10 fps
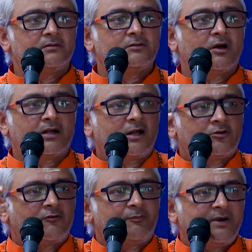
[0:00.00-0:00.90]
not out
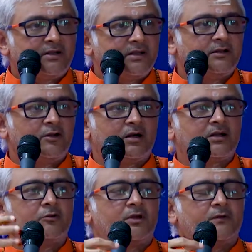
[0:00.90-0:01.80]
of pity, not
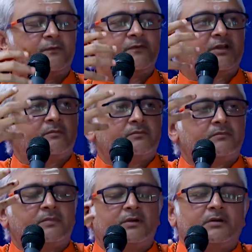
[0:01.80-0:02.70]
out of
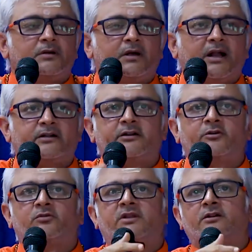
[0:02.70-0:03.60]
some
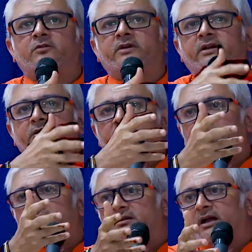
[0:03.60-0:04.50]
attitude that okay, they
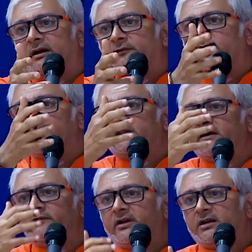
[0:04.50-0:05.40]
are the have nots
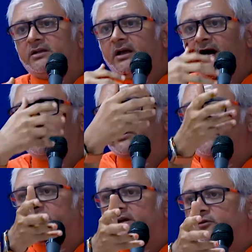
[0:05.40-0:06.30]
and we are the haves and
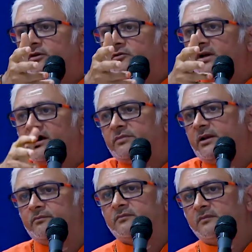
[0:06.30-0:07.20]
we are going to help
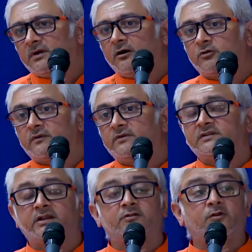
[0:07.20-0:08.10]
them, out of the
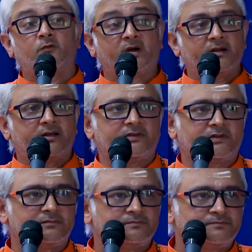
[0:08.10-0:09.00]
sense of oneness.